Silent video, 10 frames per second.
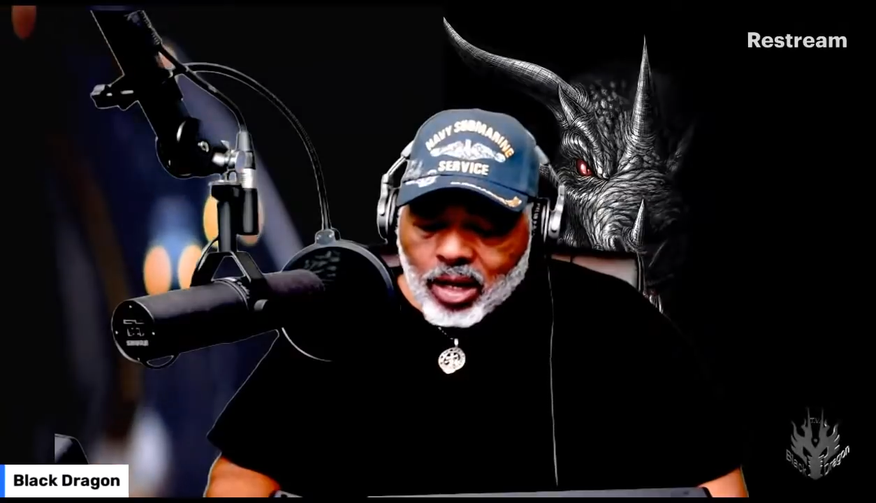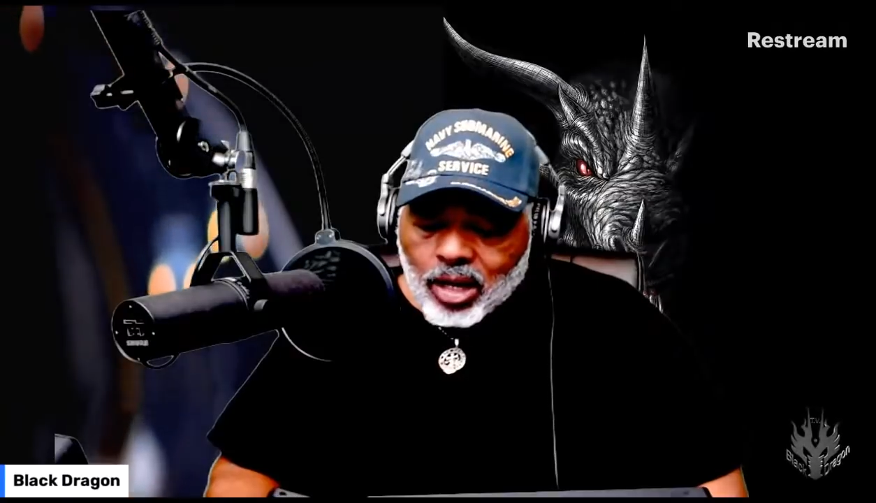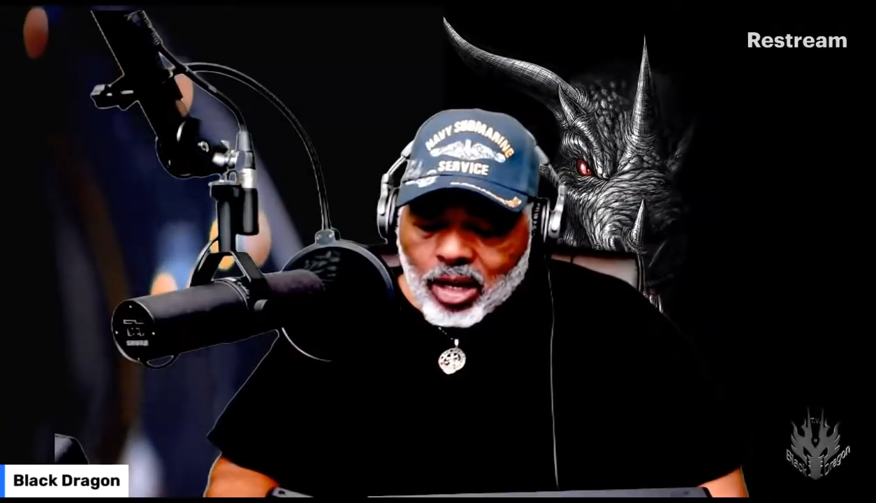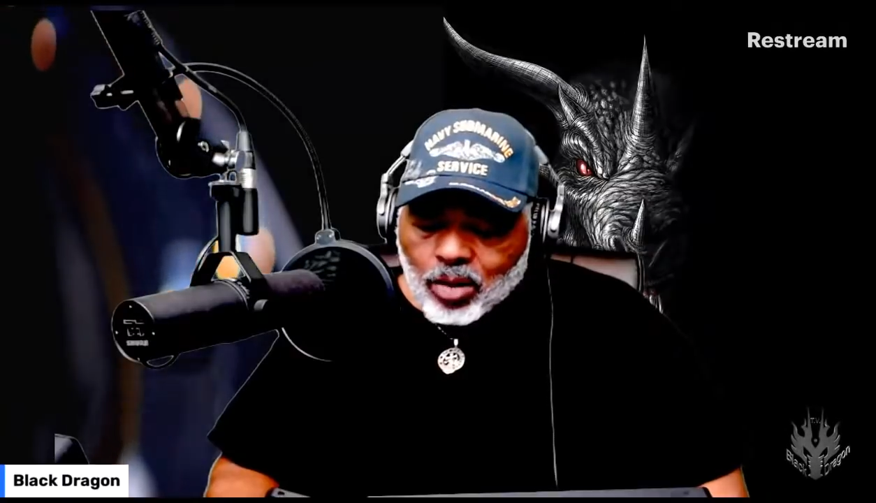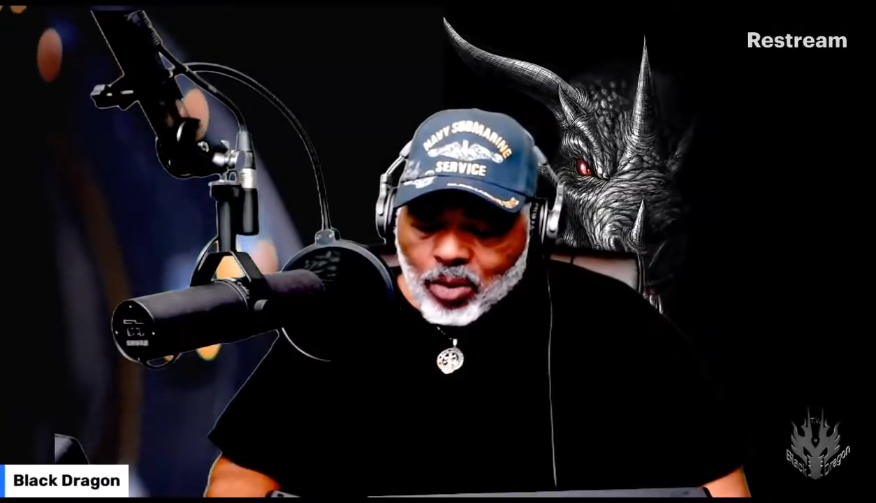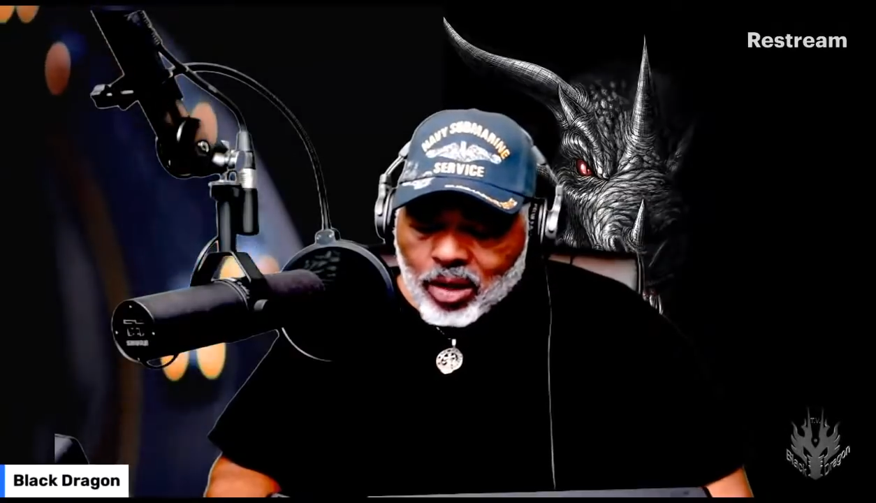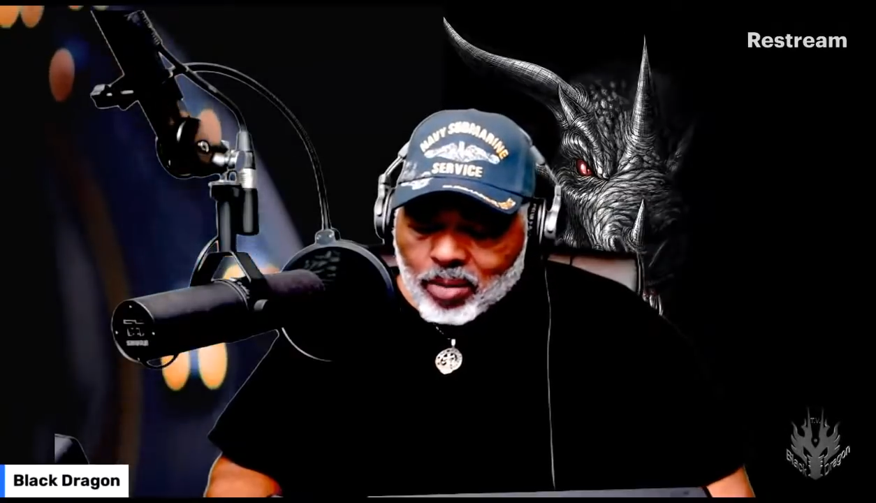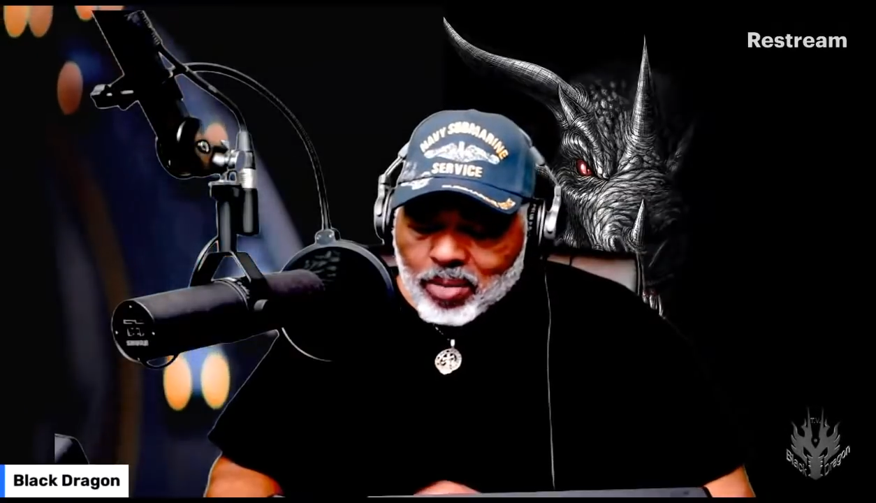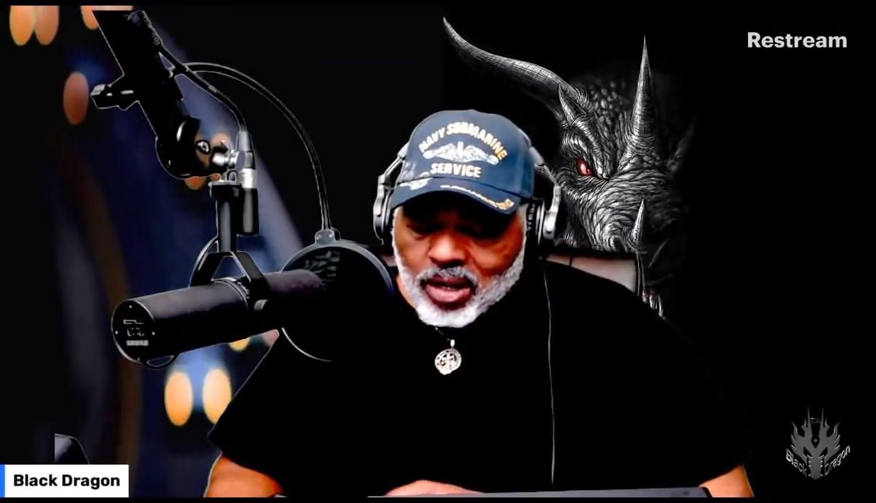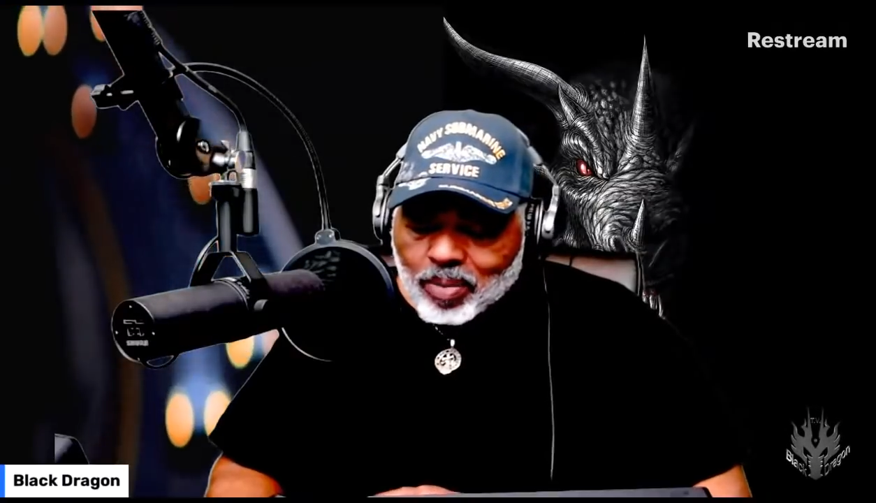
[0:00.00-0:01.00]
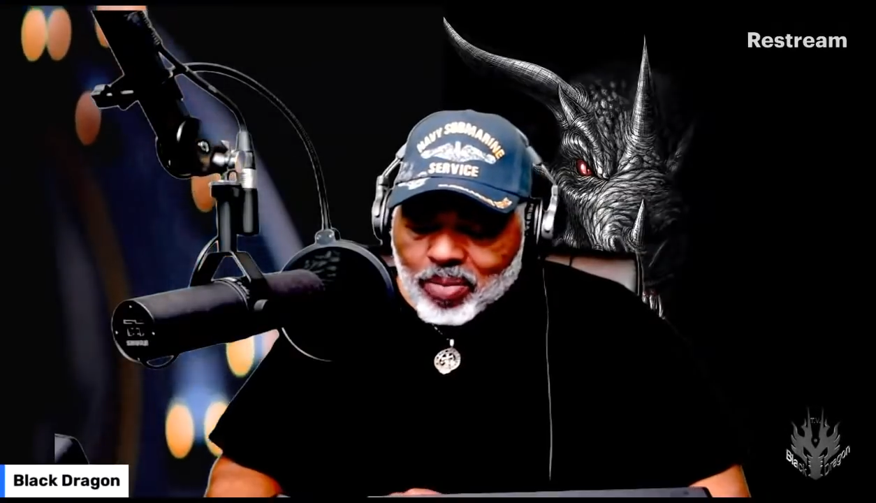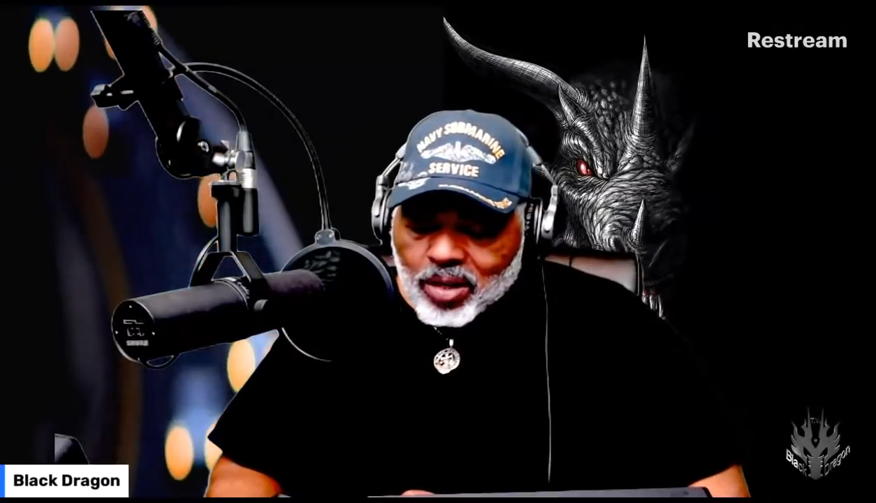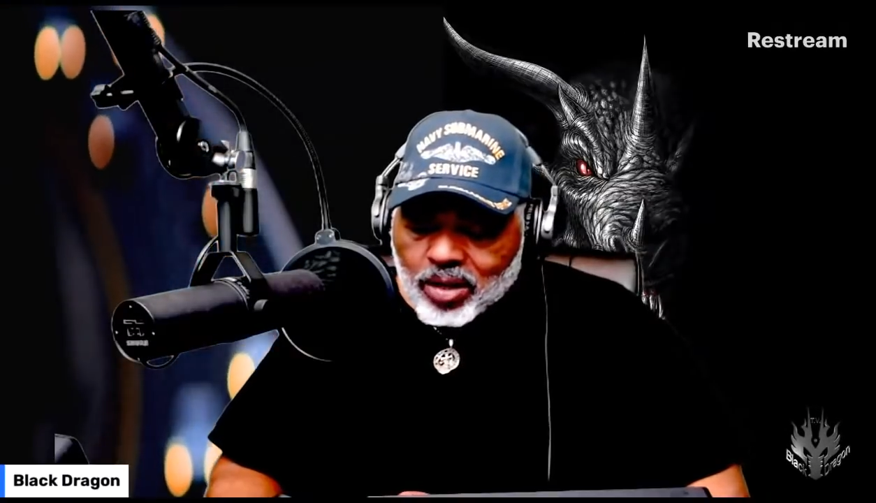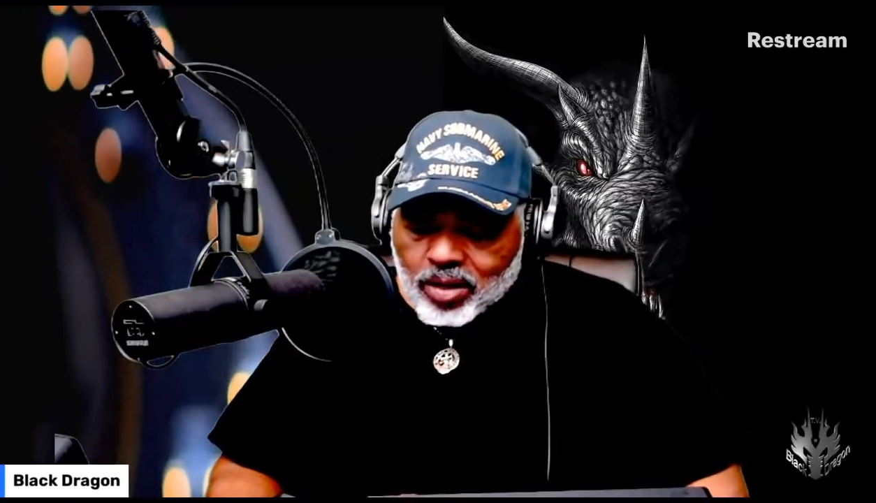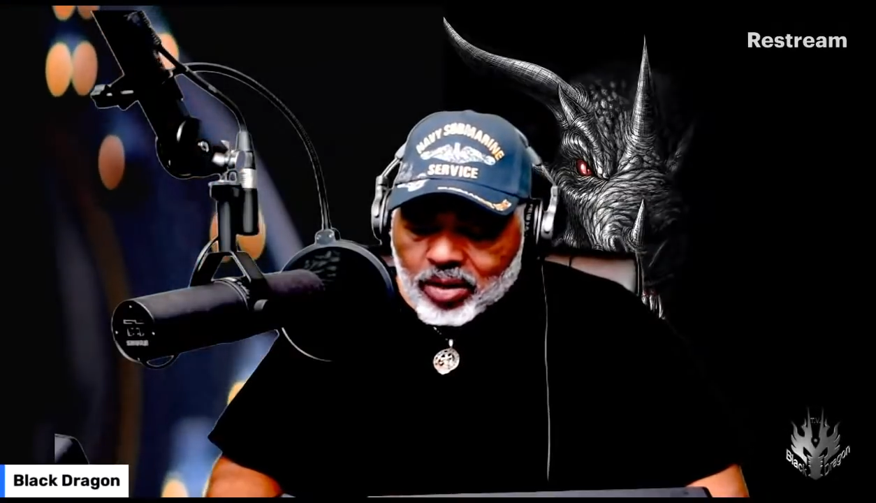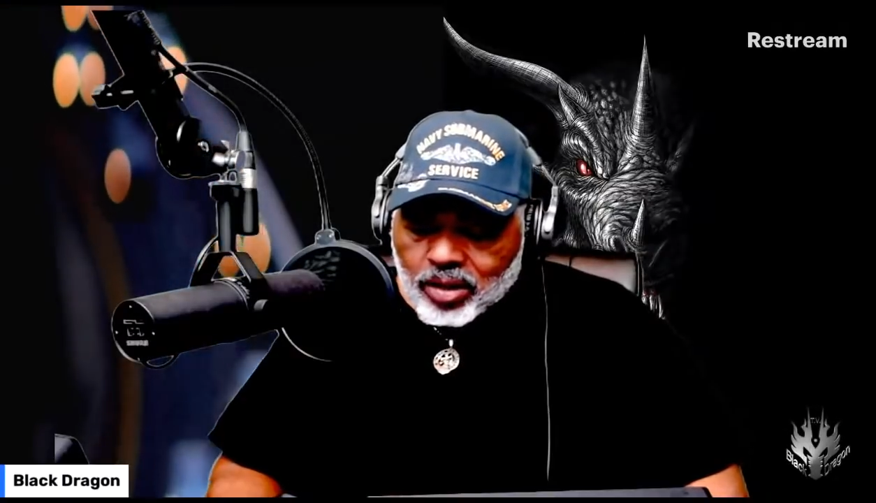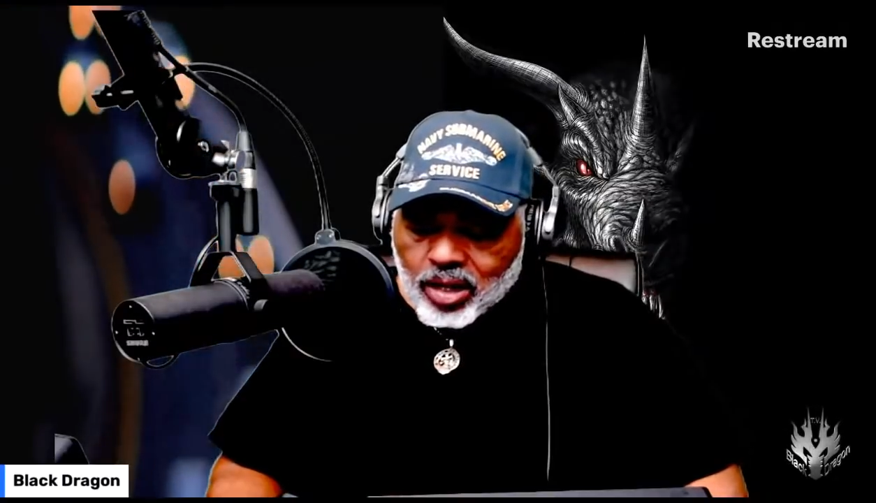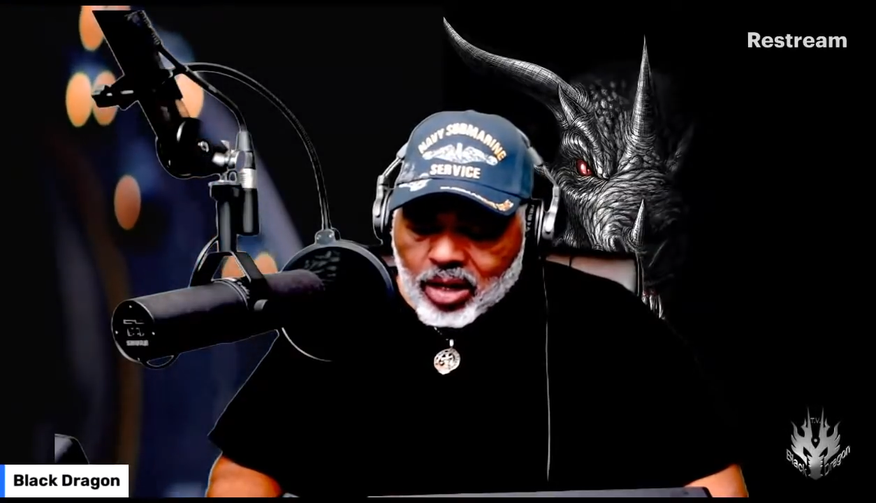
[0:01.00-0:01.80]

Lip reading: And we're going to meet up there,